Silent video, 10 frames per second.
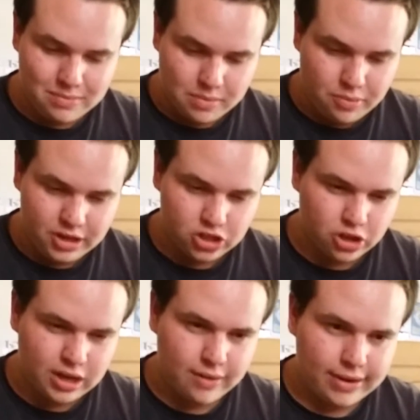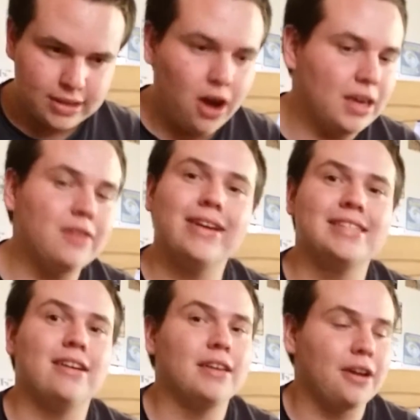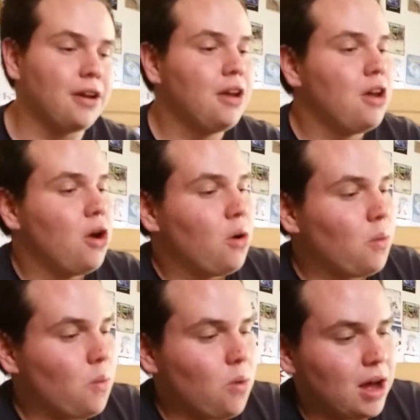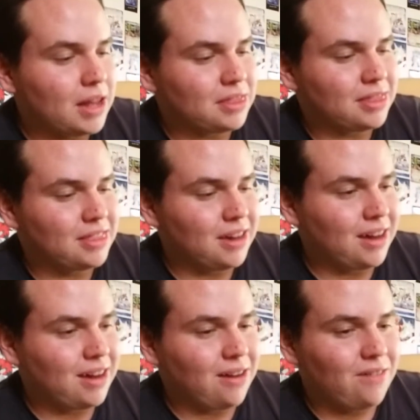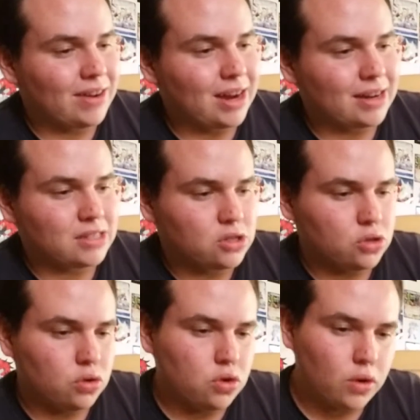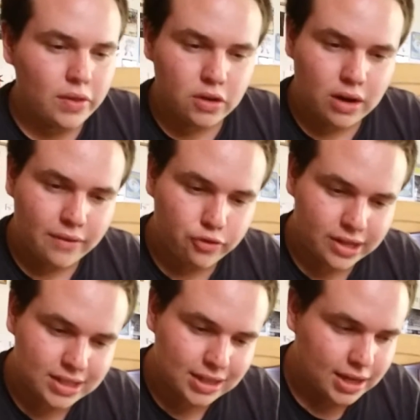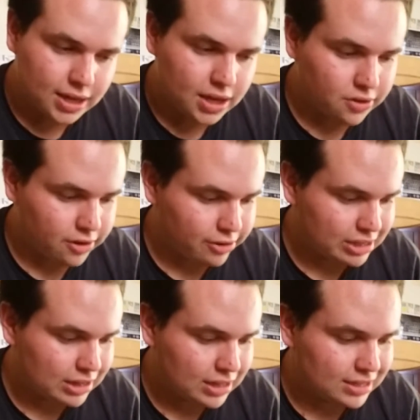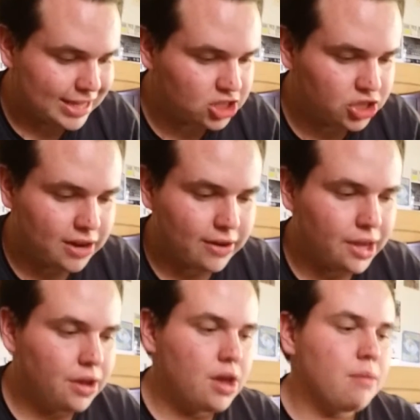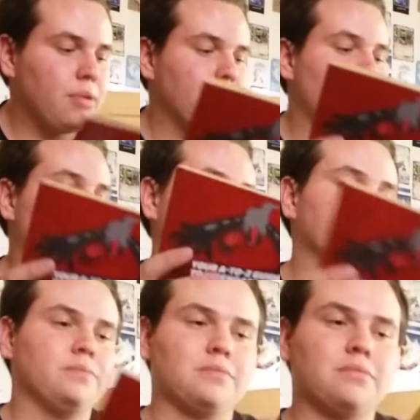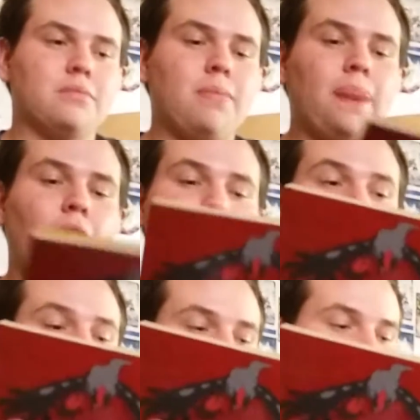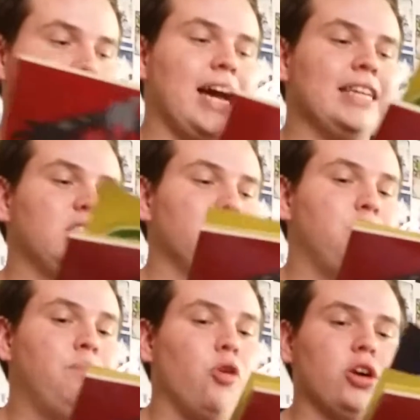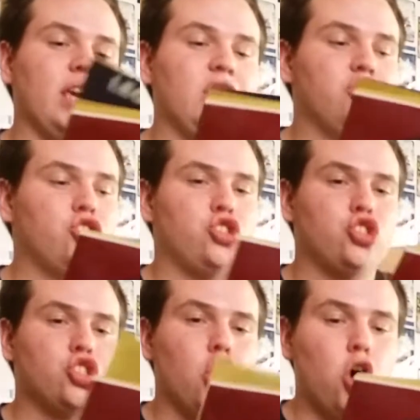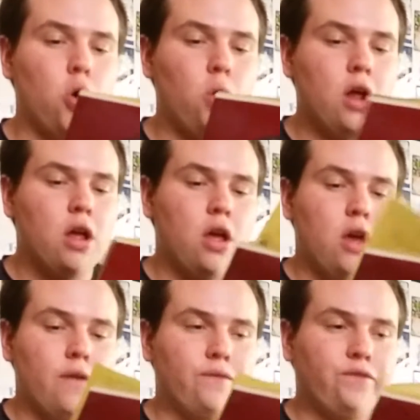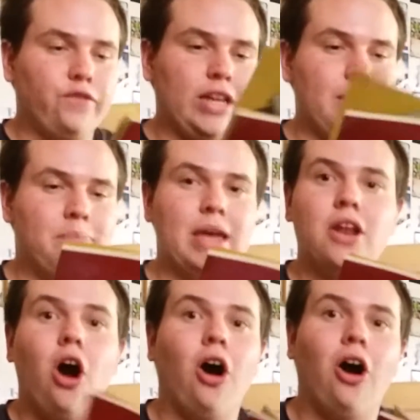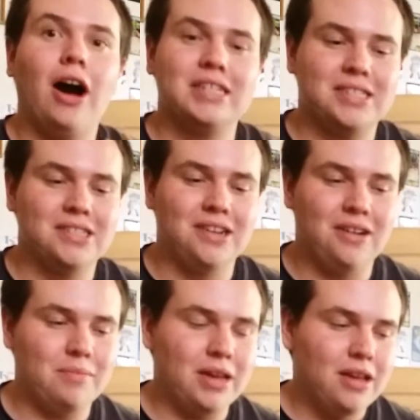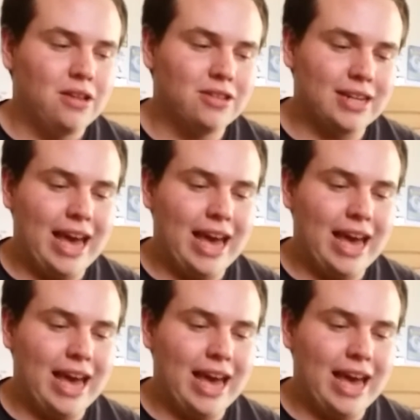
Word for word: I'm pretty sure Heatran. No, Heatran's not here. What the? Oh my god, that's so cool. And they don't have Cresselia either, and Cresselia is legendary. But, um, Nonetheless, guys, this book is so flipping awesome. Look at